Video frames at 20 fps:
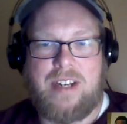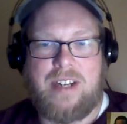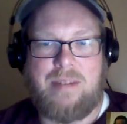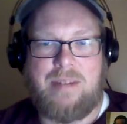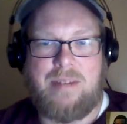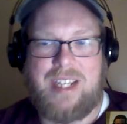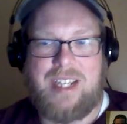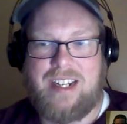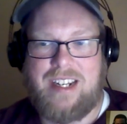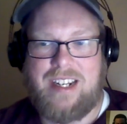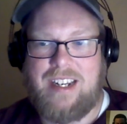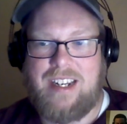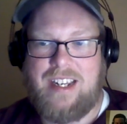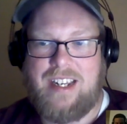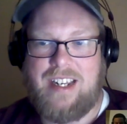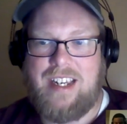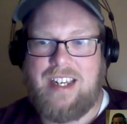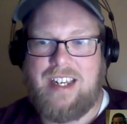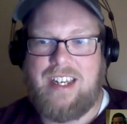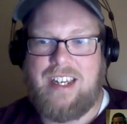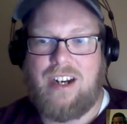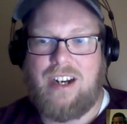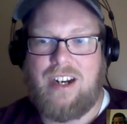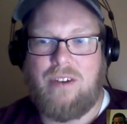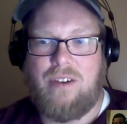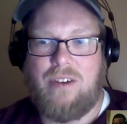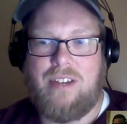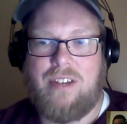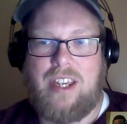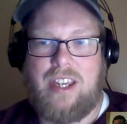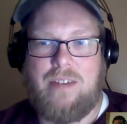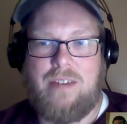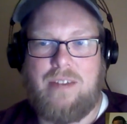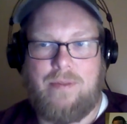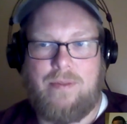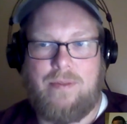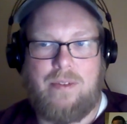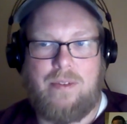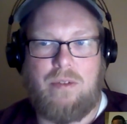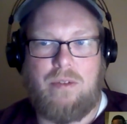And I mean,
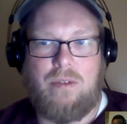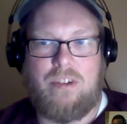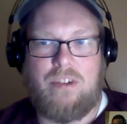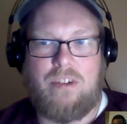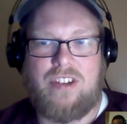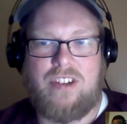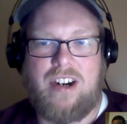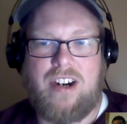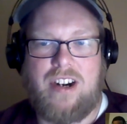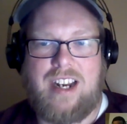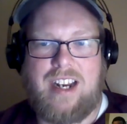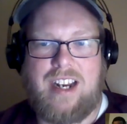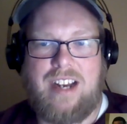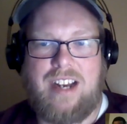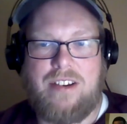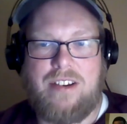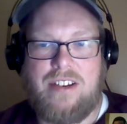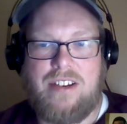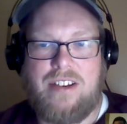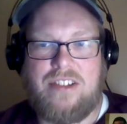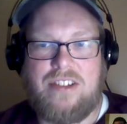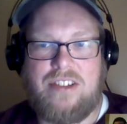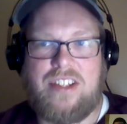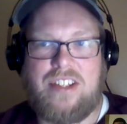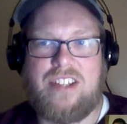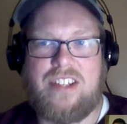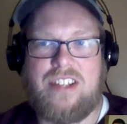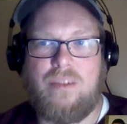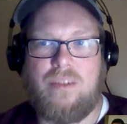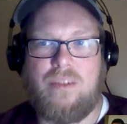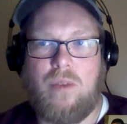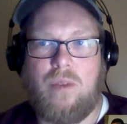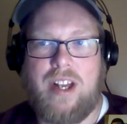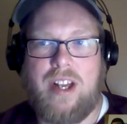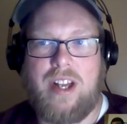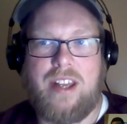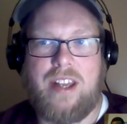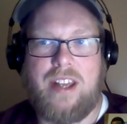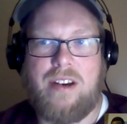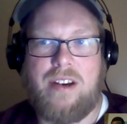if we're starting out season
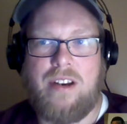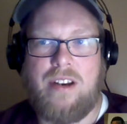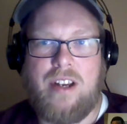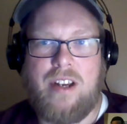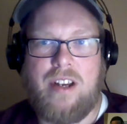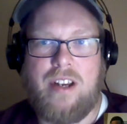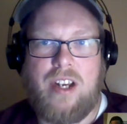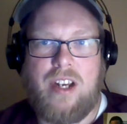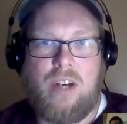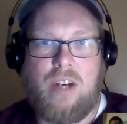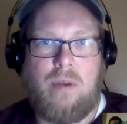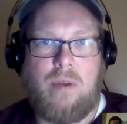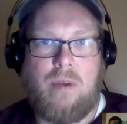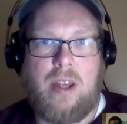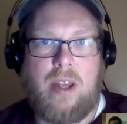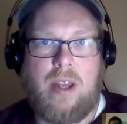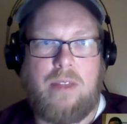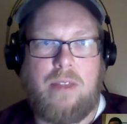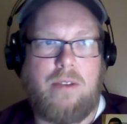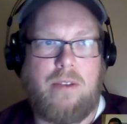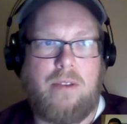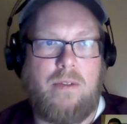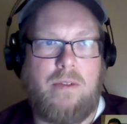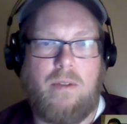1 with